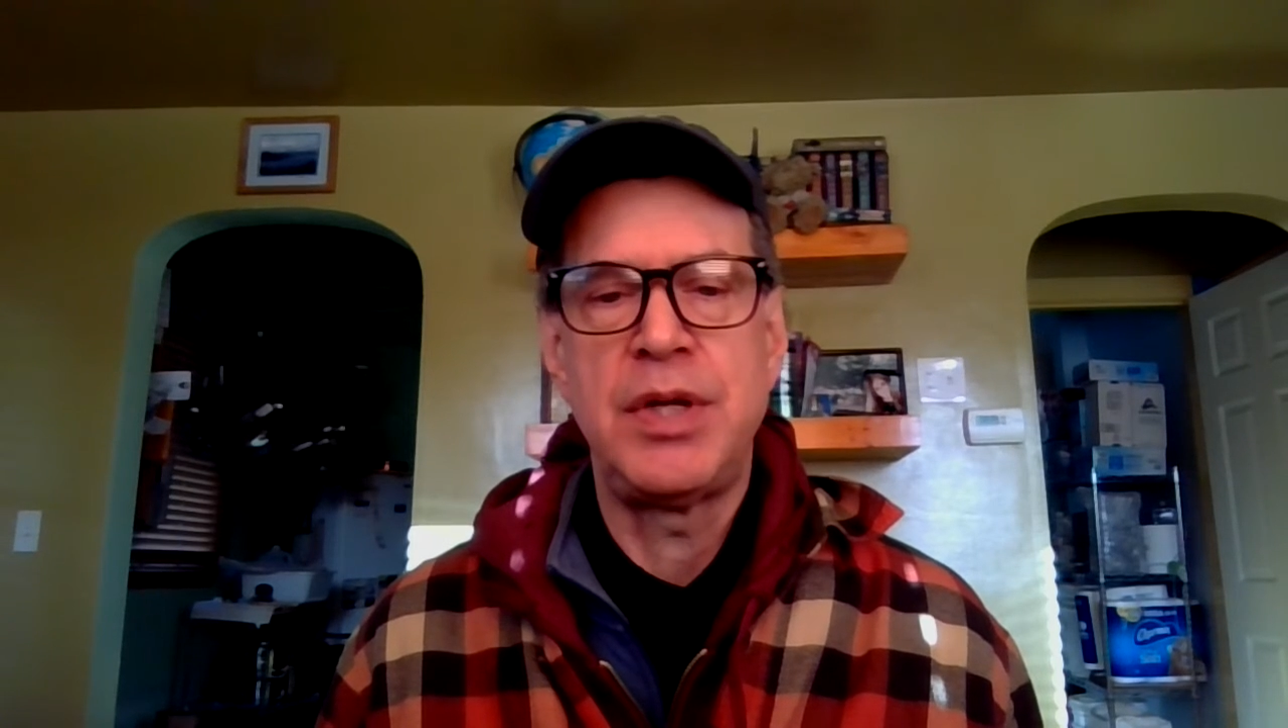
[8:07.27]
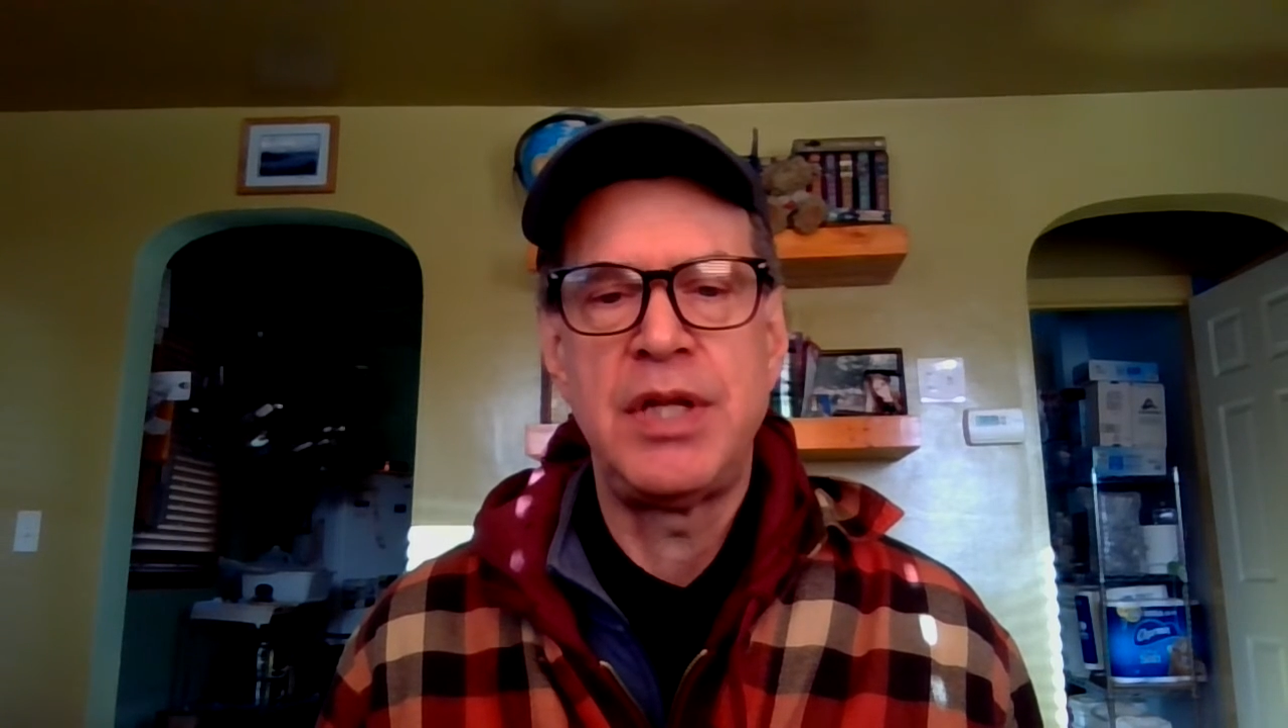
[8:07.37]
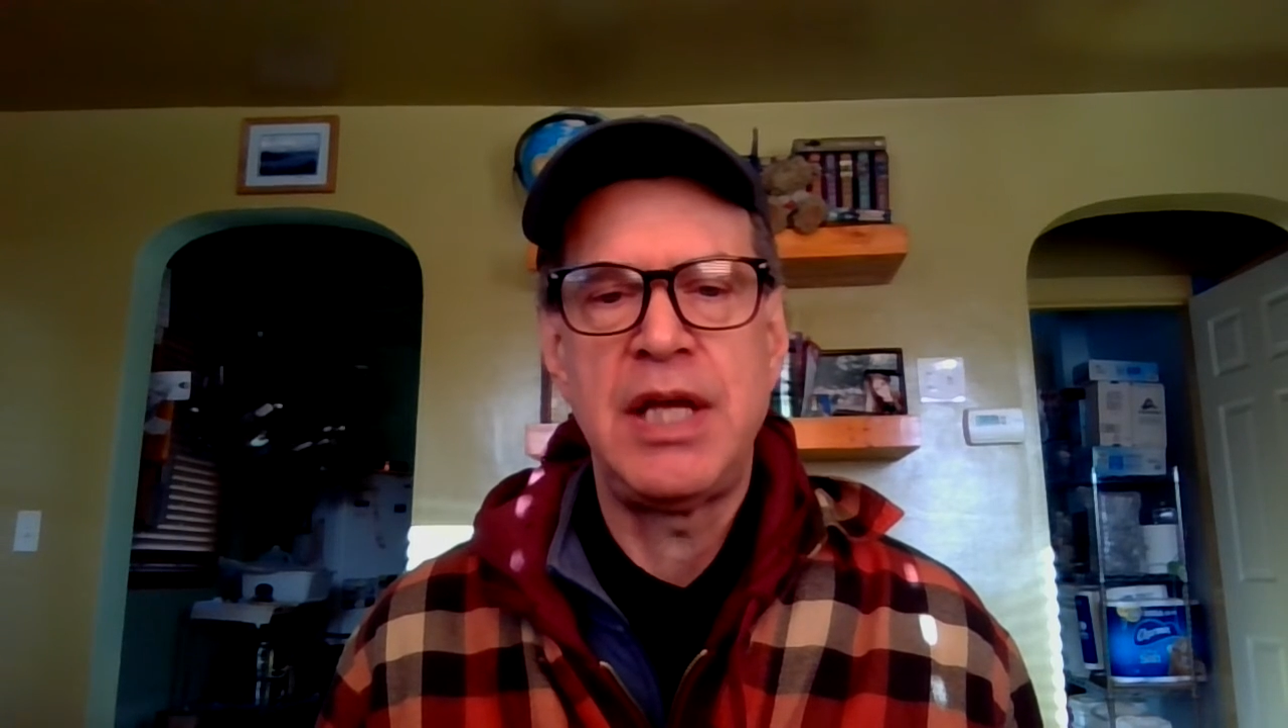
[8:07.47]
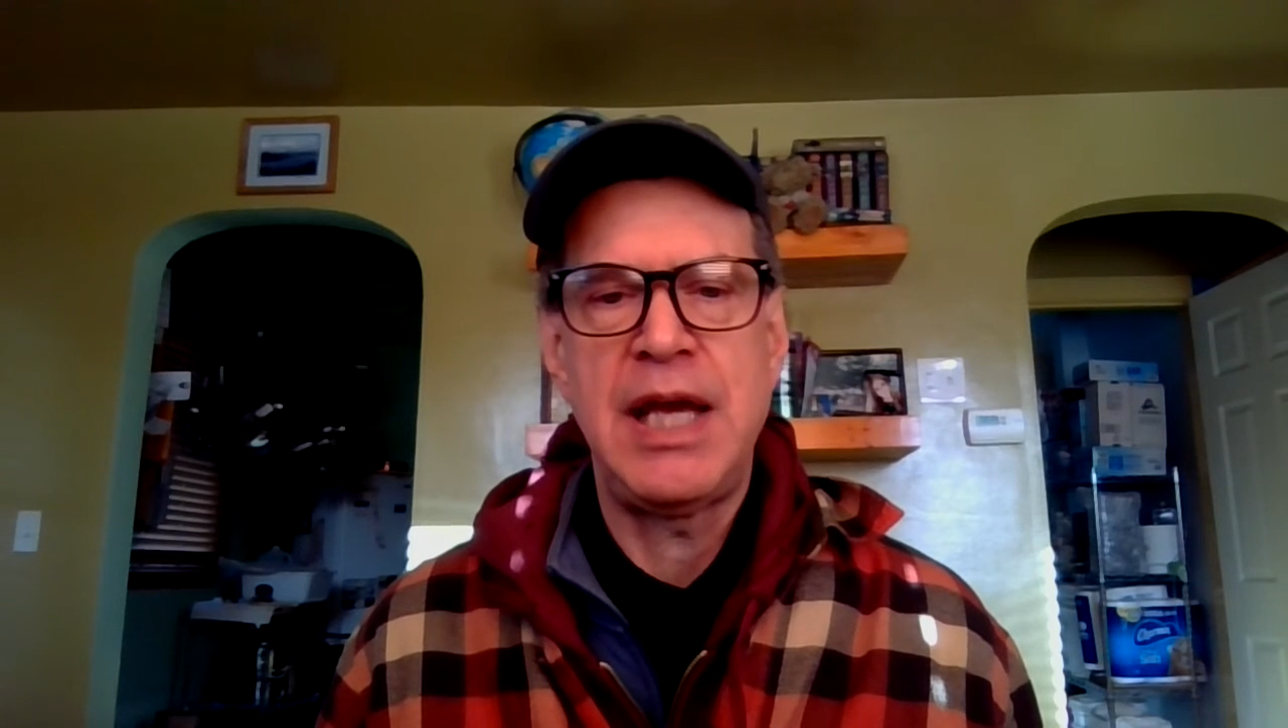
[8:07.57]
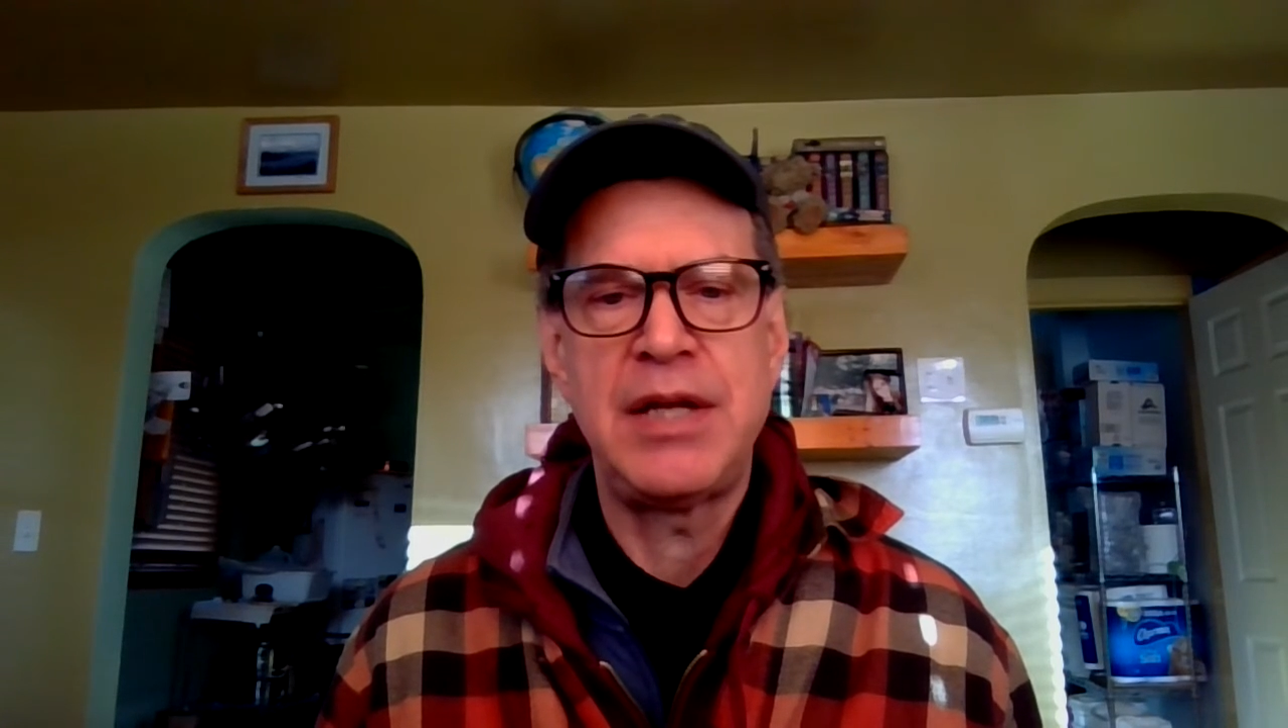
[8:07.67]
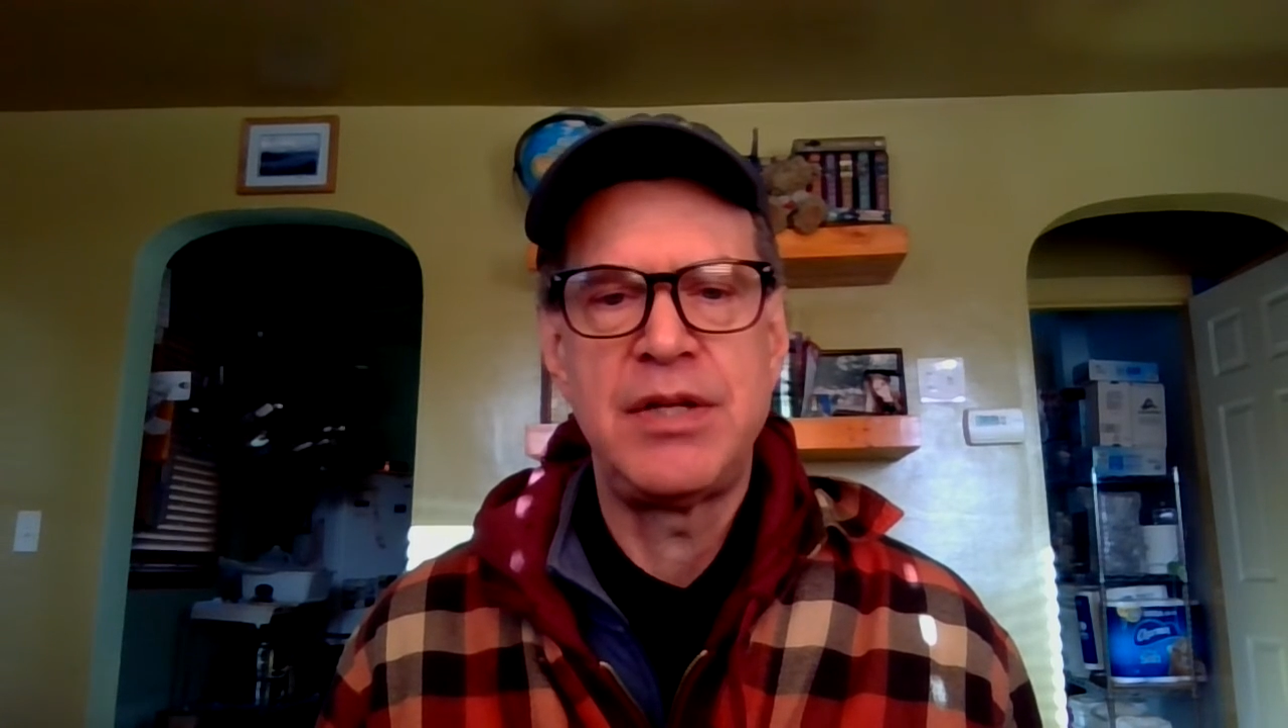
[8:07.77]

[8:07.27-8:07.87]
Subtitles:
and they had